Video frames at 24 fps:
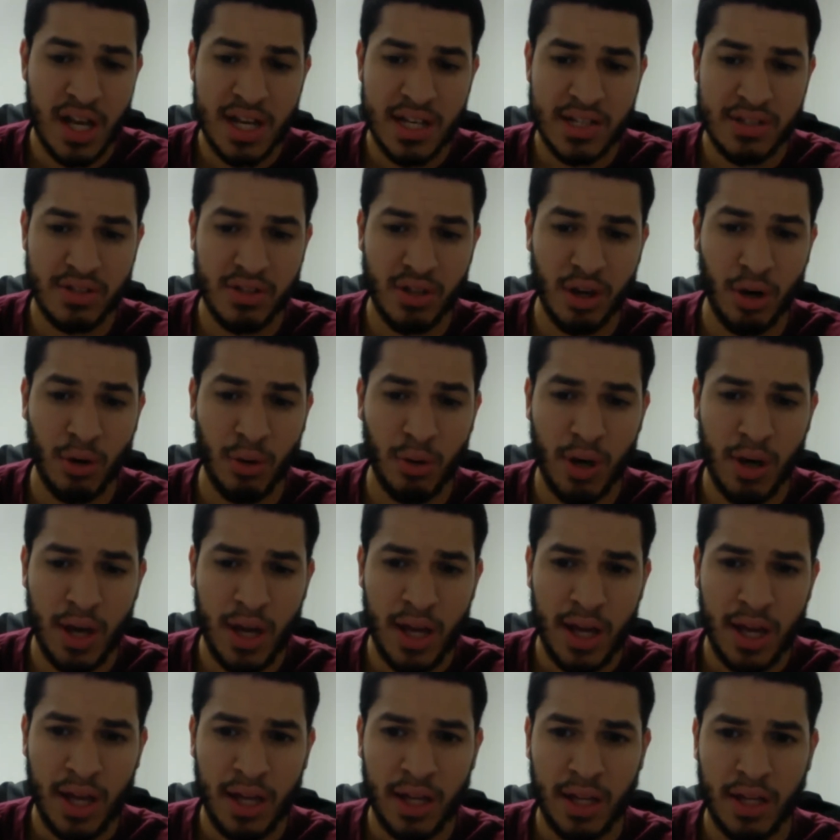So
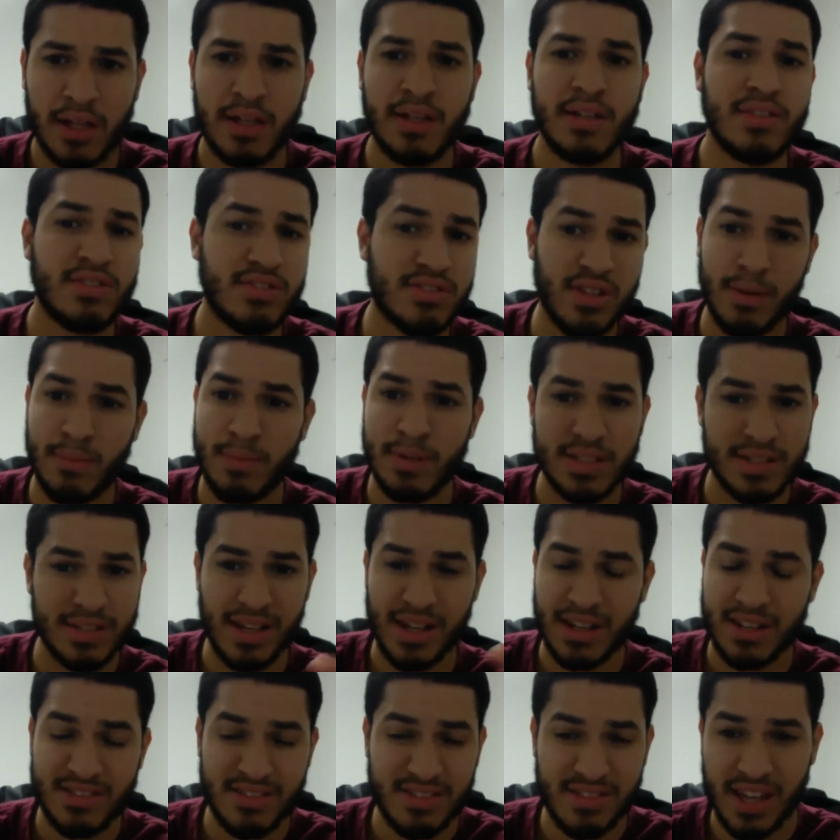he summons,
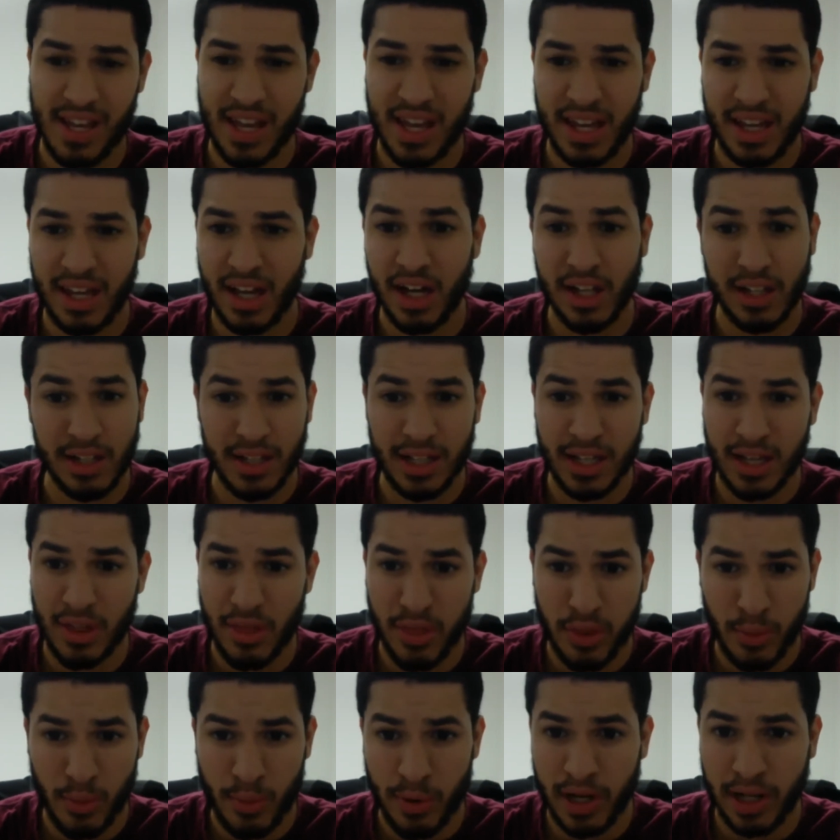like, say, a Link
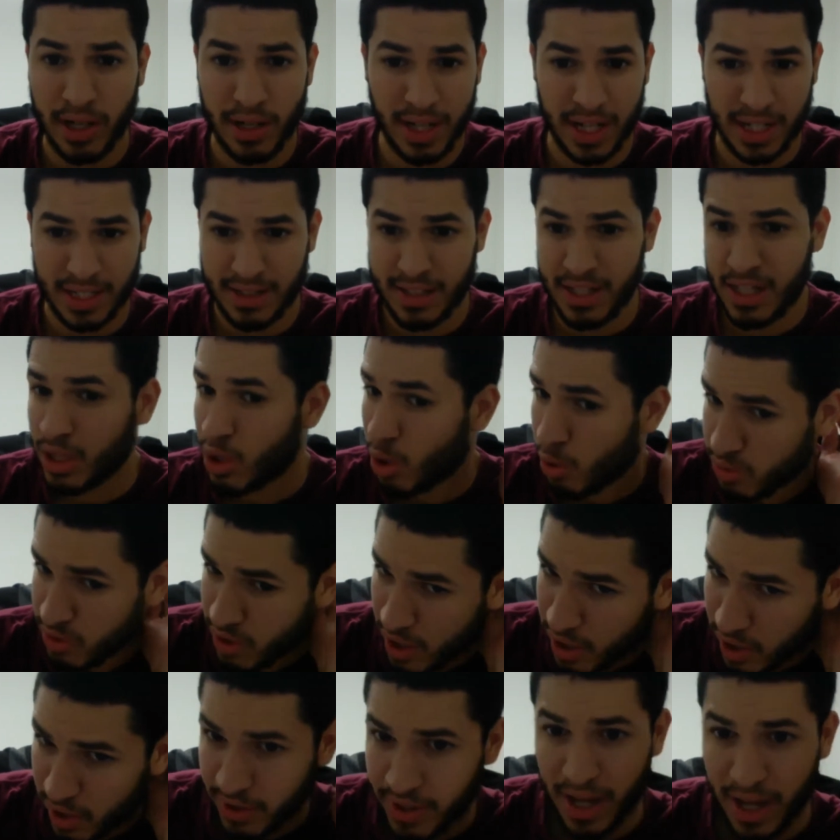3, like Decode
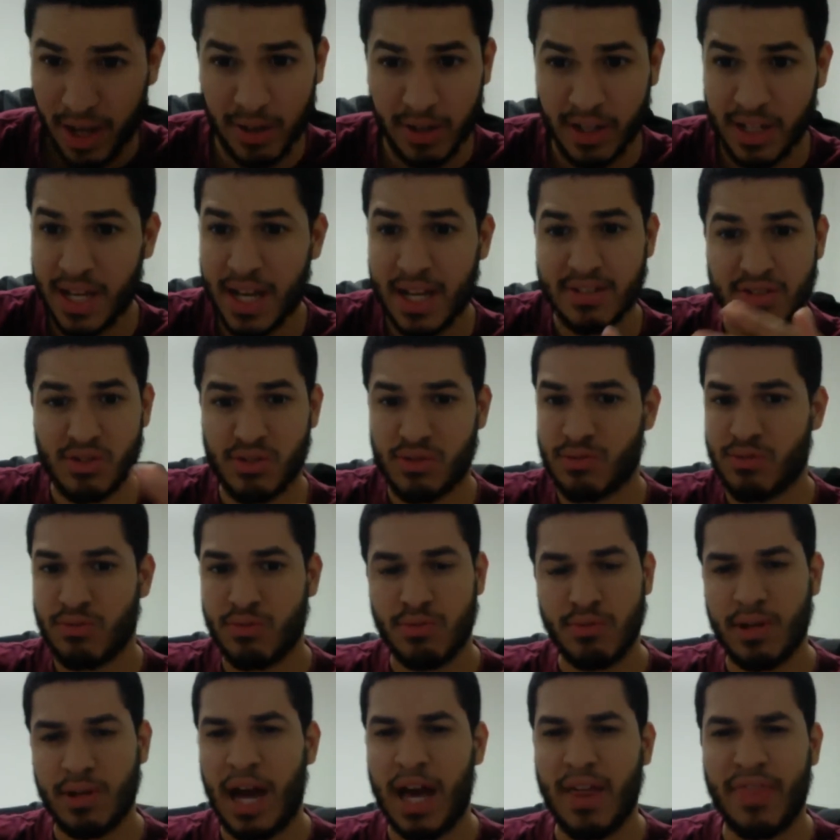Talker. Now he has,
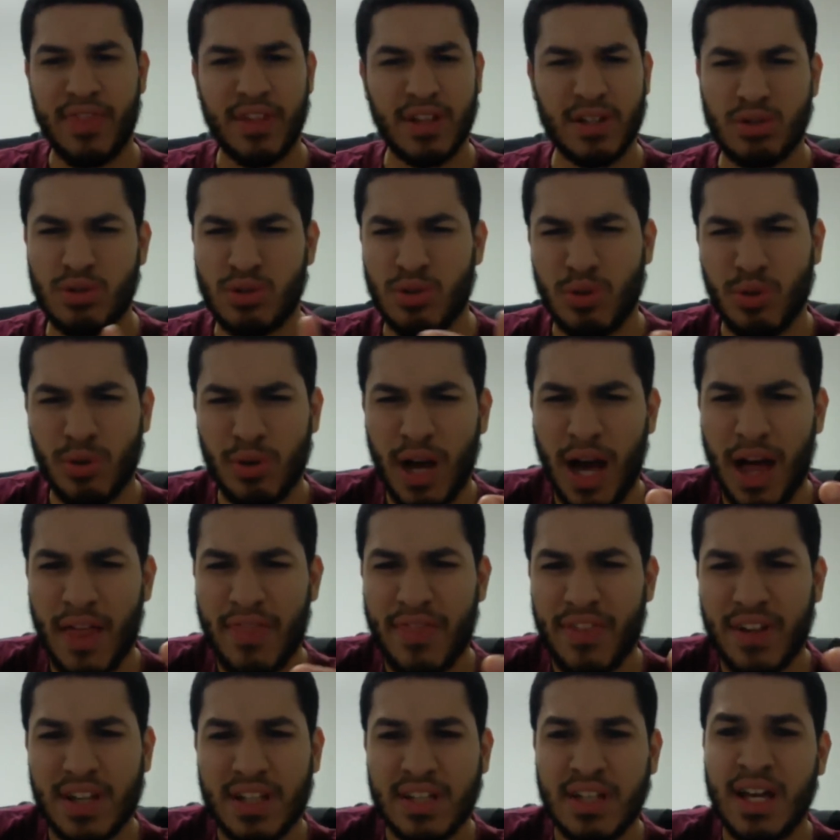I
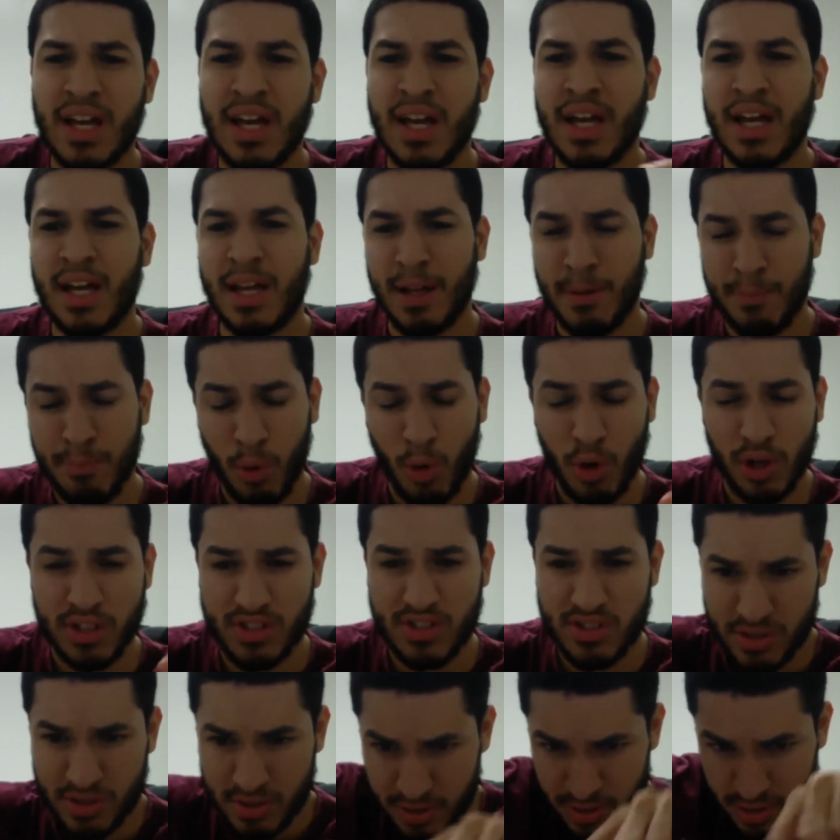think he
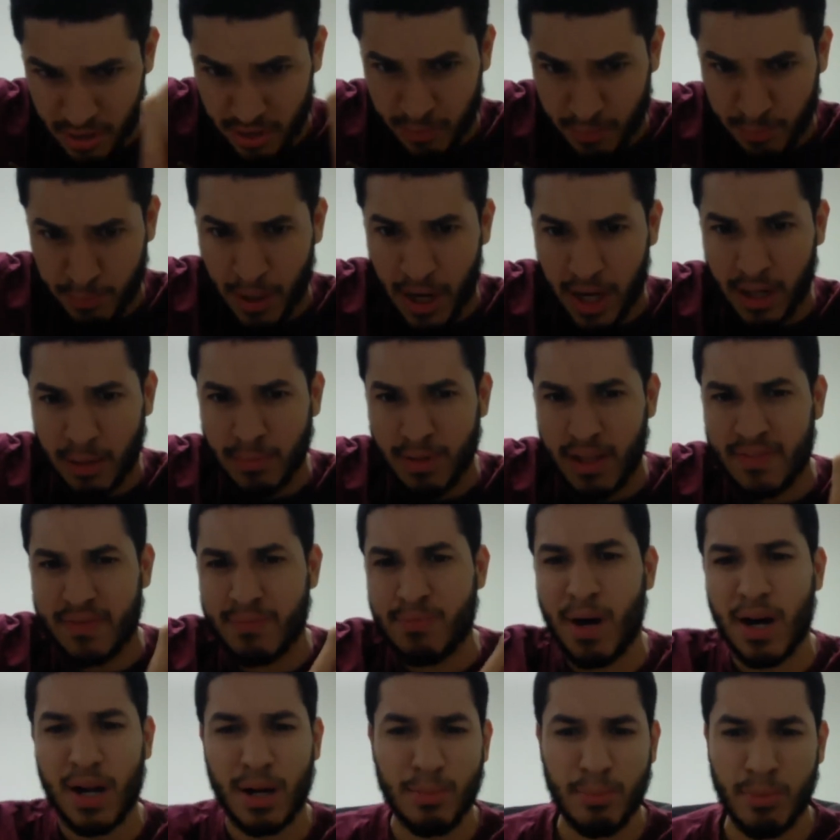points bottom
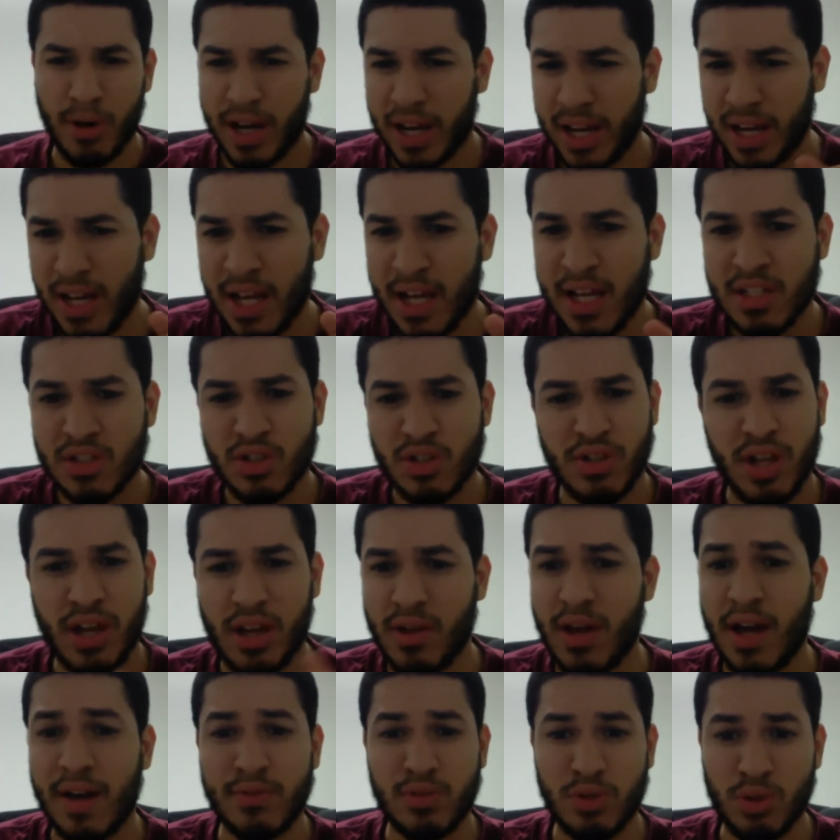left, bottom right. So now
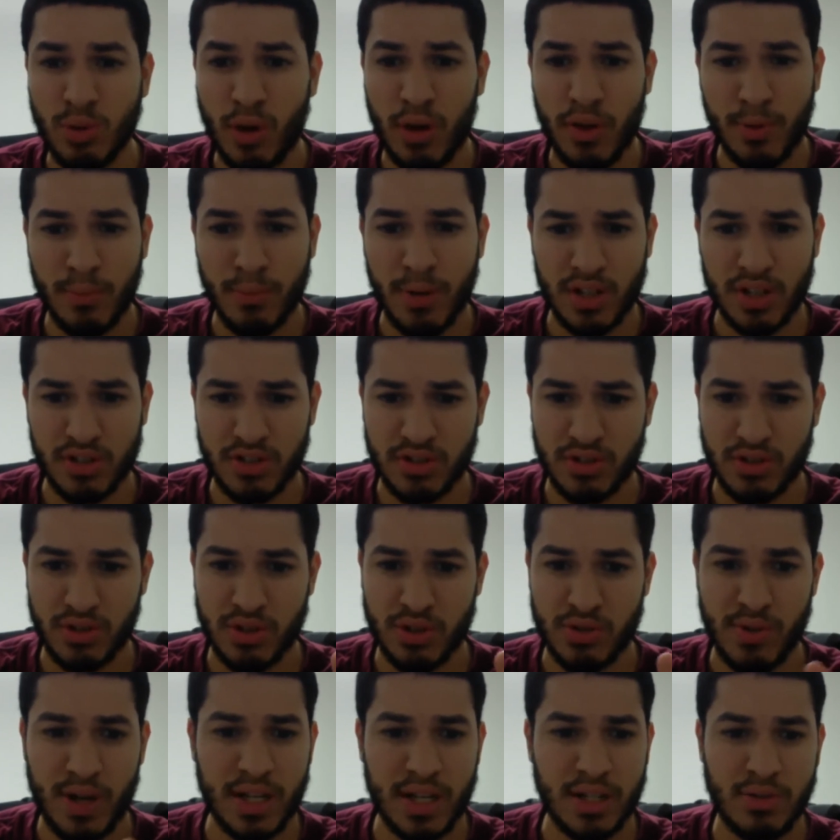you have 2 other monster
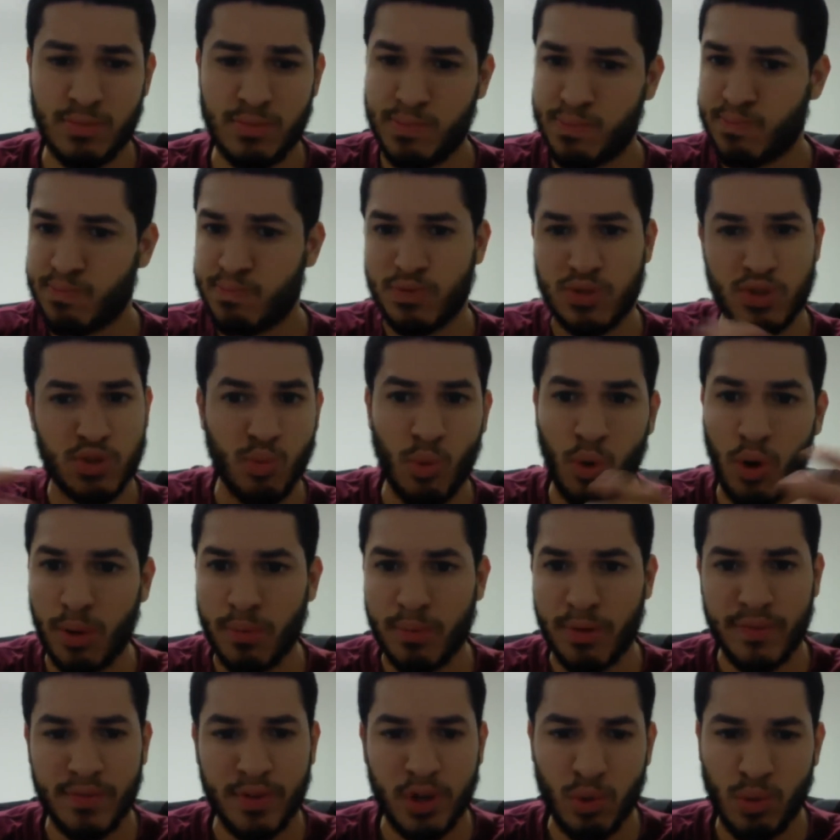zones, right? You
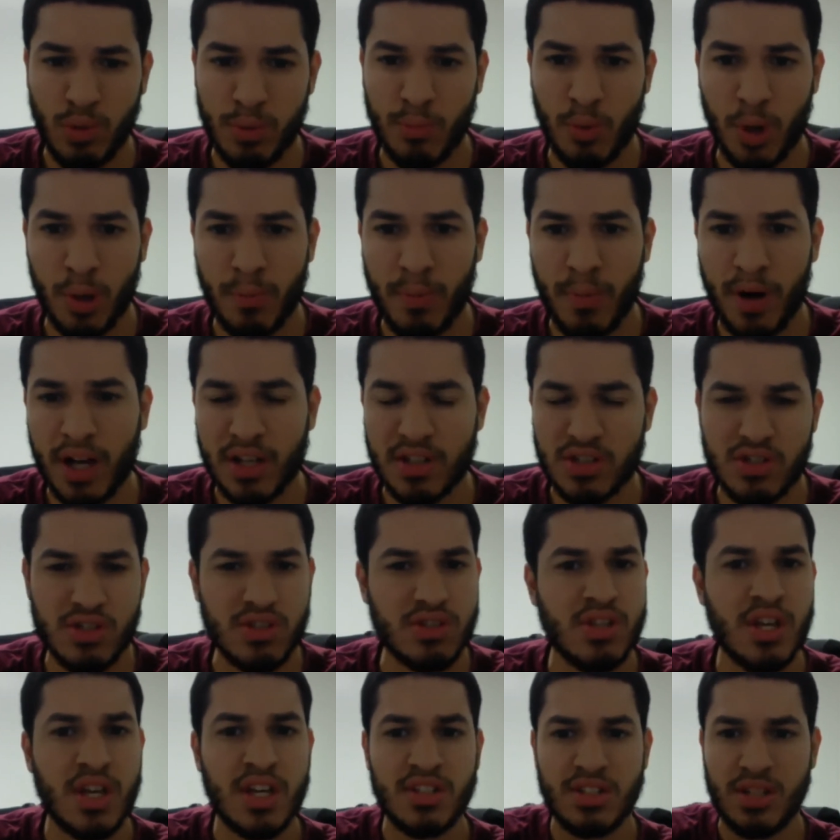swarm the field with more
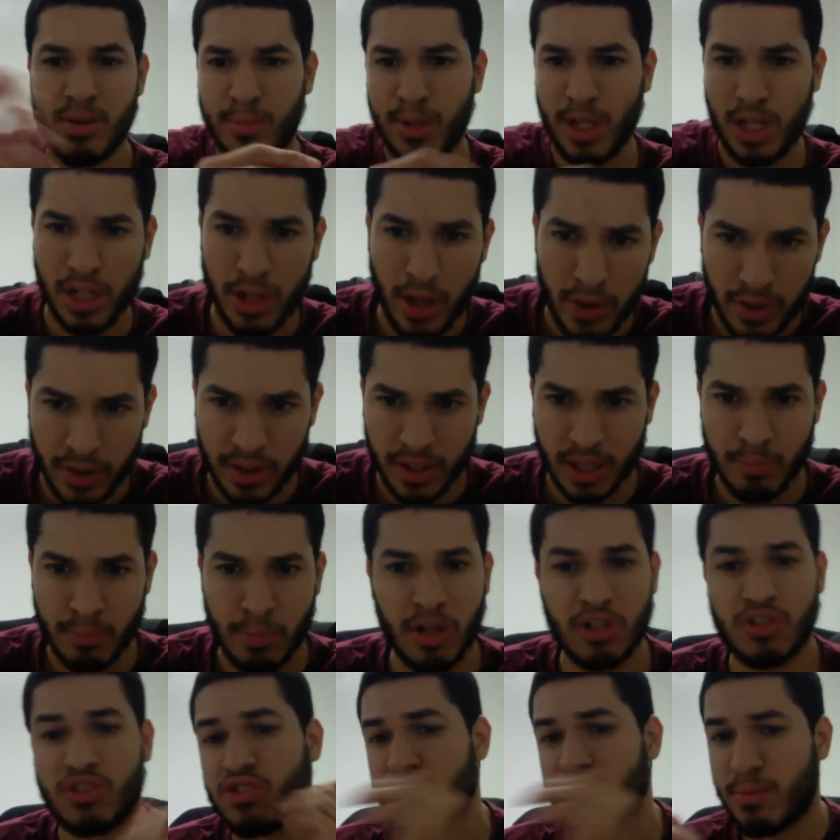monsters, summon another link
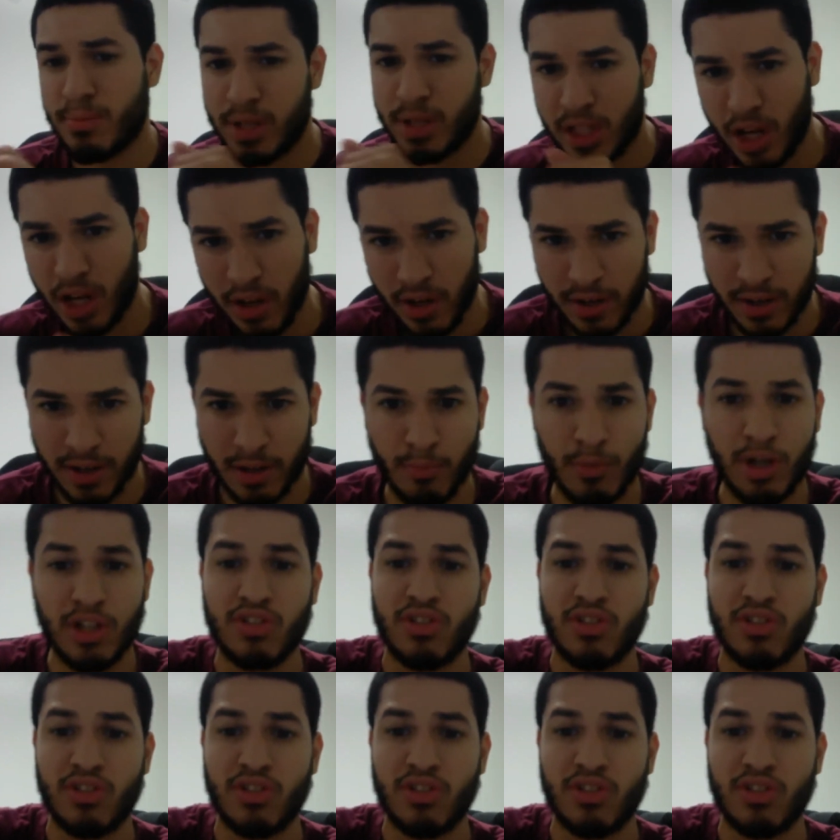monster, summon another link